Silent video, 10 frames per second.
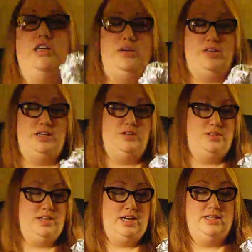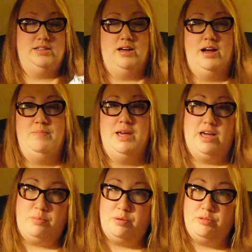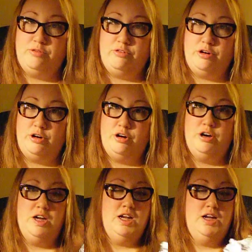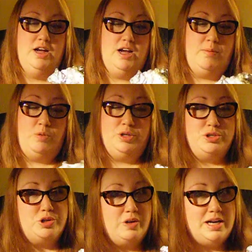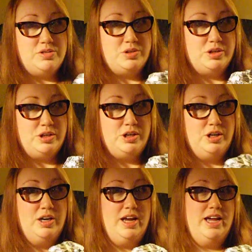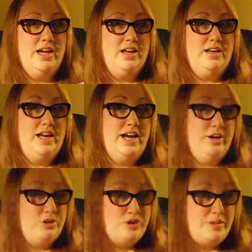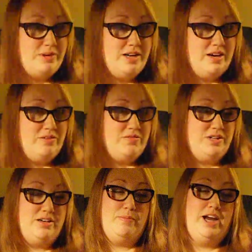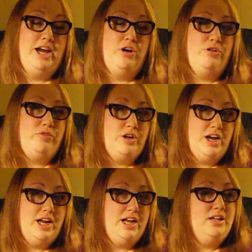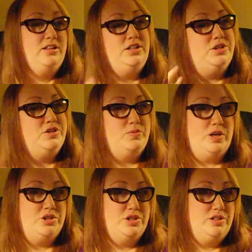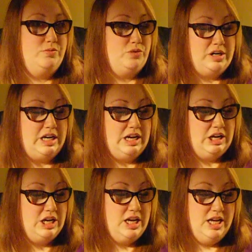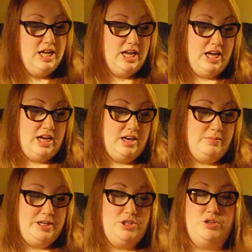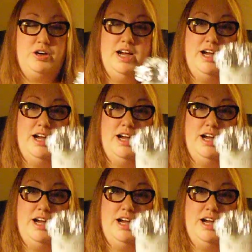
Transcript: You can use it as an eye makeup remover, a moisturizer, and a hair treatment. I left it in my hair overnight, and then you just wash it in the morning, and it makes your